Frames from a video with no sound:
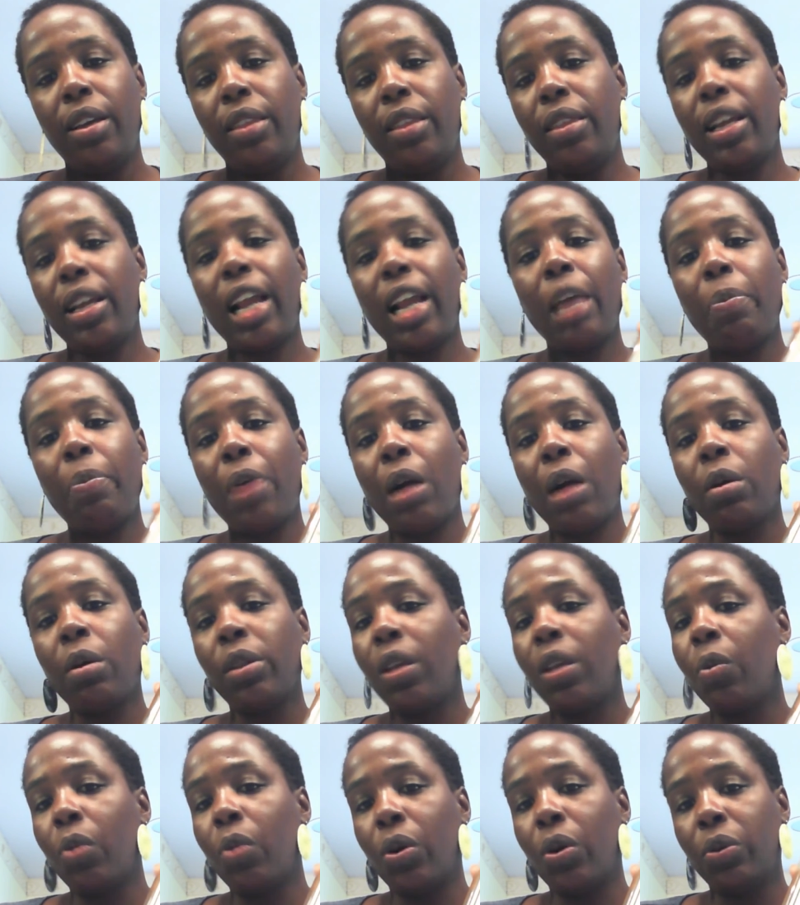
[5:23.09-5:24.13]
Then I
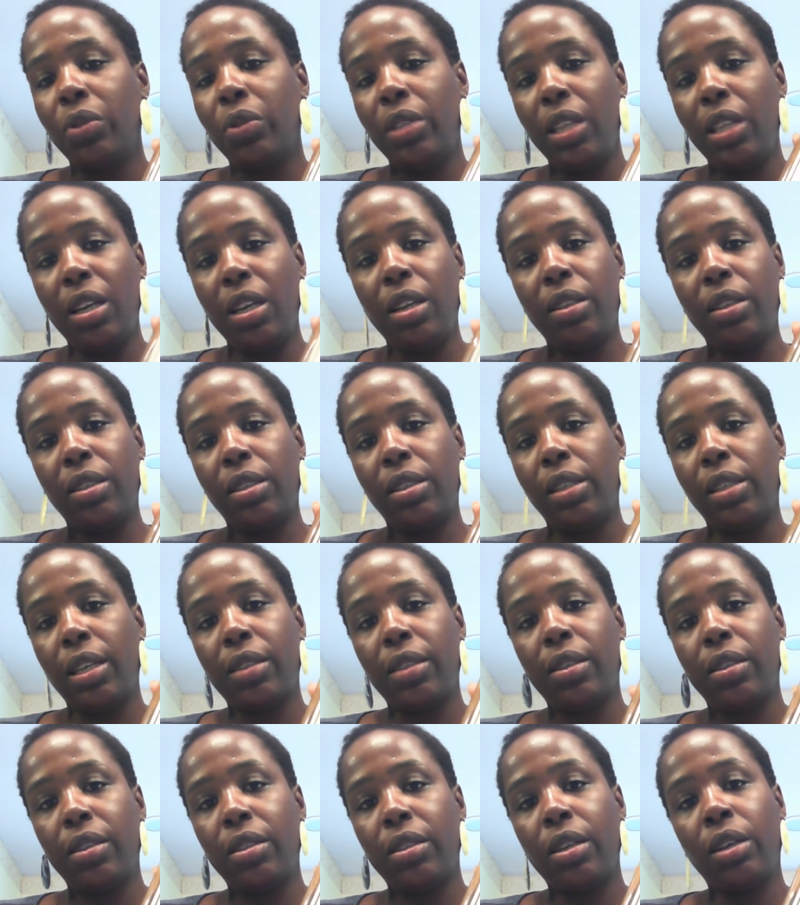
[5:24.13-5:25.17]
probably won't need to
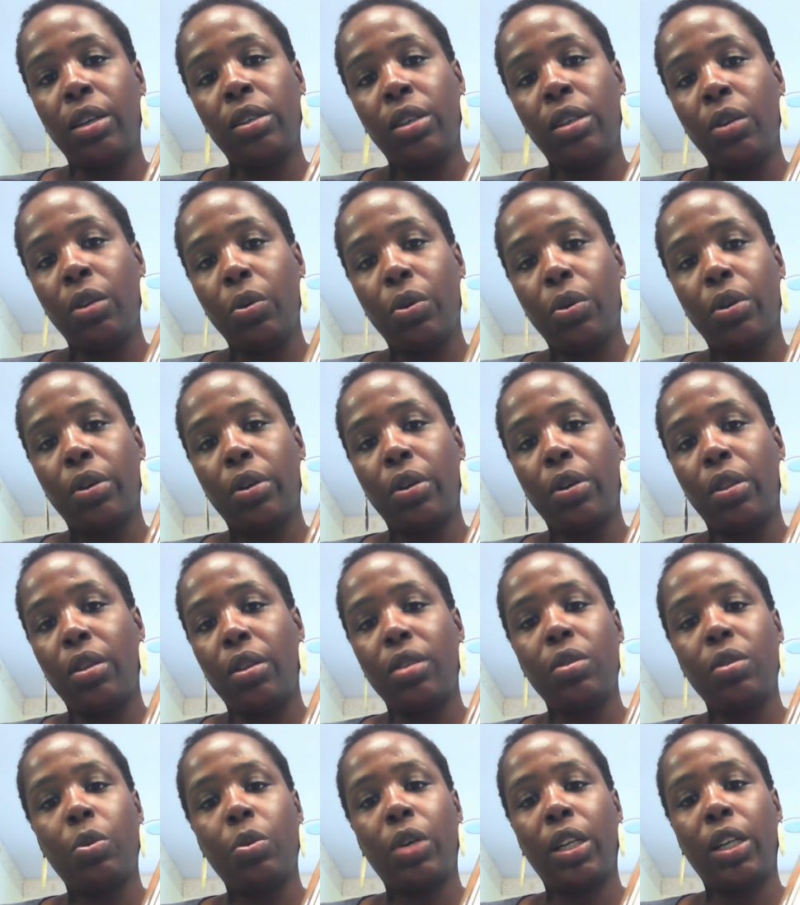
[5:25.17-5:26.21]
necessarily order
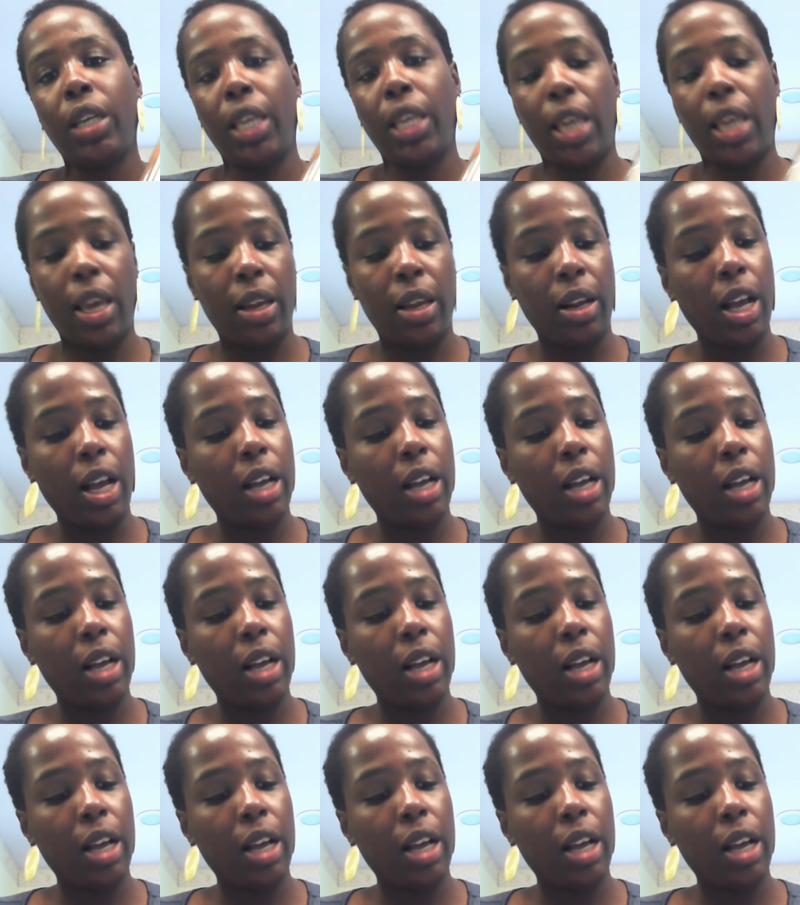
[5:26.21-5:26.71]
this one again.